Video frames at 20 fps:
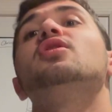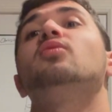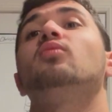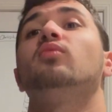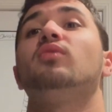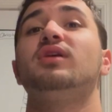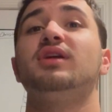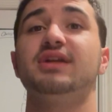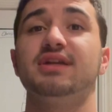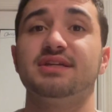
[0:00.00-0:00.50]

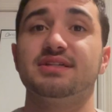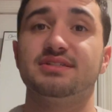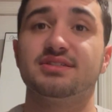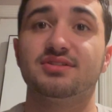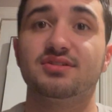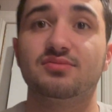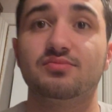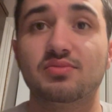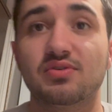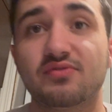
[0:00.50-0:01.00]
working in
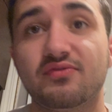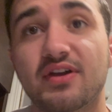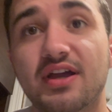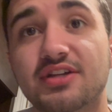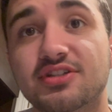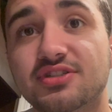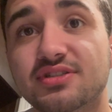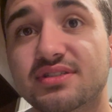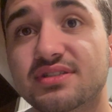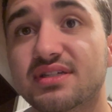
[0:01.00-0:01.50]
certain
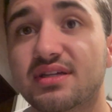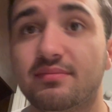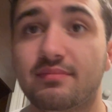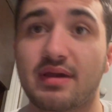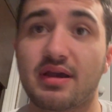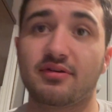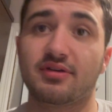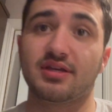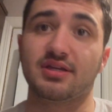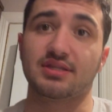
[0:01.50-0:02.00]
professions, and
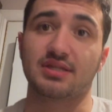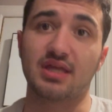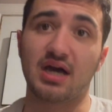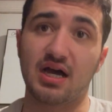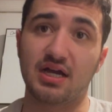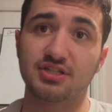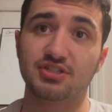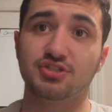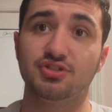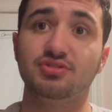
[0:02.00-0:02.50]
marrying
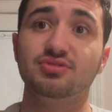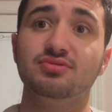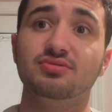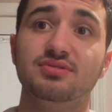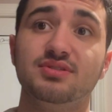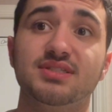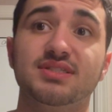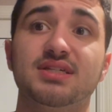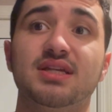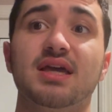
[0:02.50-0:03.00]

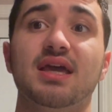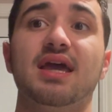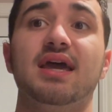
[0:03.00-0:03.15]
non-Jews.